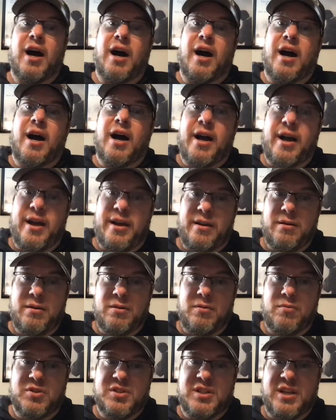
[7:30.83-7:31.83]
I
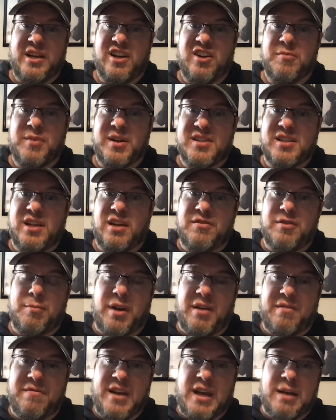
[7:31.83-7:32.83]
will take care of myself and
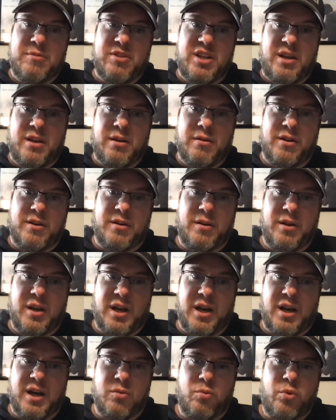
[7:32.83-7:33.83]
my family here in
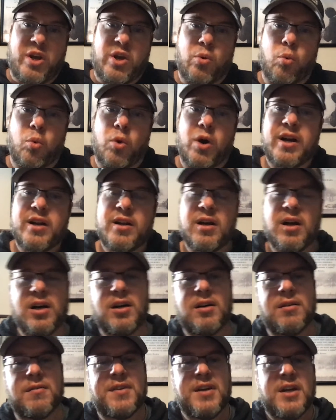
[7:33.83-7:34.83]
uh, week one
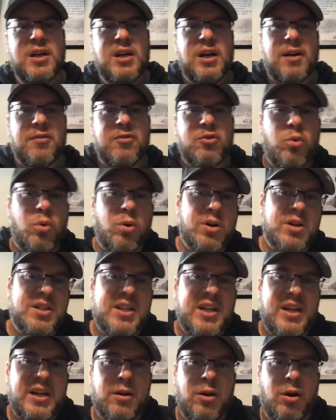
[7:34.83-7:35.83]
of, of
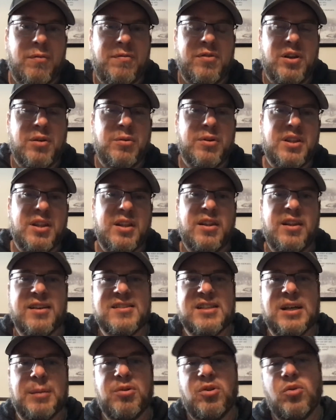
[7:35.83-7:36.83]
quarantine. Hopefully within the
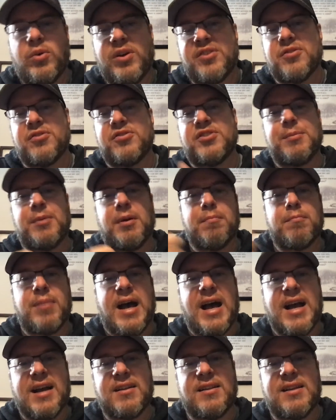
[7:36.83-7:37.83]
next couple of weeks, you'll see me
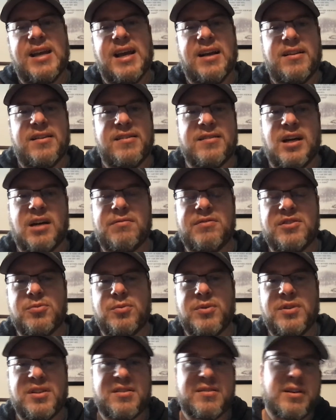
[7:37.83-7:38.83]
back in the Atlas office
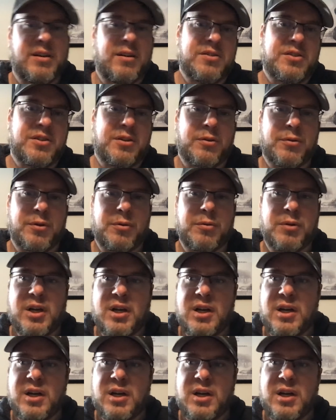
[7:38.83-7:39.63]
with the skeleton crew,